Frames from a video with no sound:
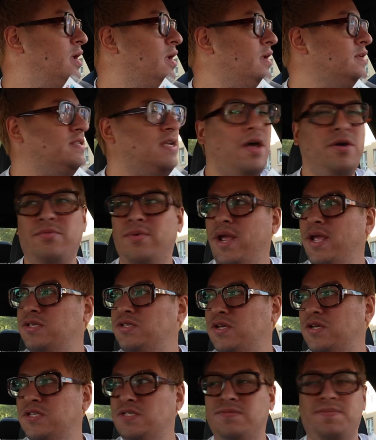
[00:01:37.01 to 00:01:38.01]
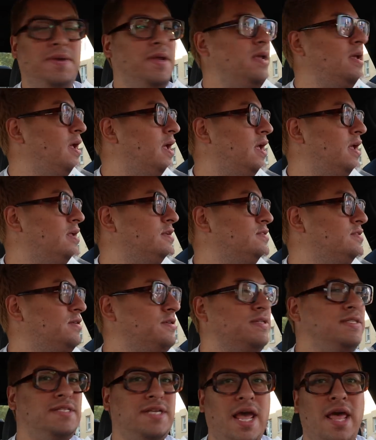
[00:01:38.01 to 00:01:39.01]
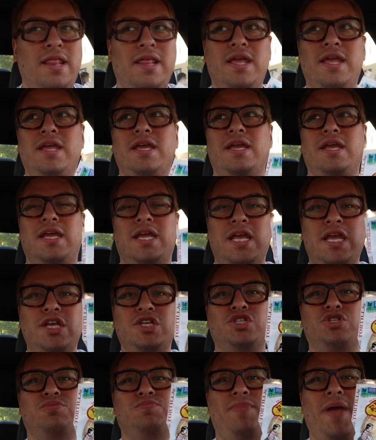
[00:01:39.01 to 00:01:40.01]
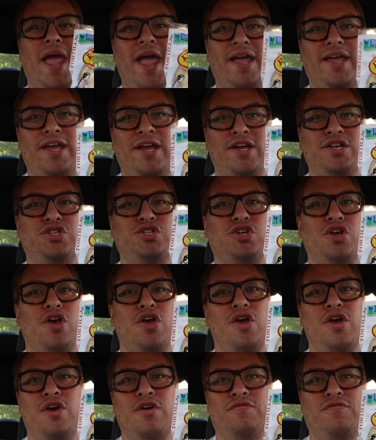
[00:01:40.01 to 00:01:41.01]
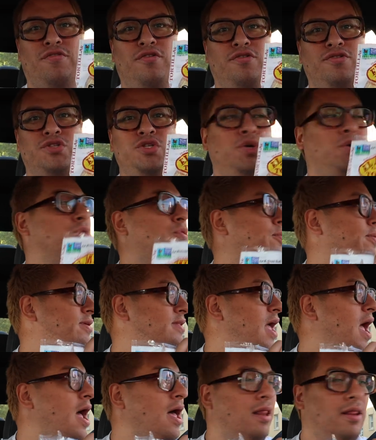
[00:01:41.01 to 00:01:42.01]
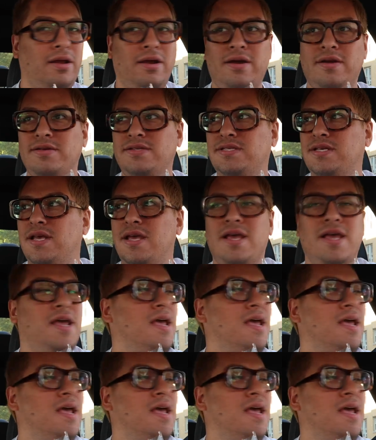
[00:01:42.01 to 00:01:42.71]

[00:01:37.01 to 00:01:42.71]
is outrageous because they're selling each package for $2-3.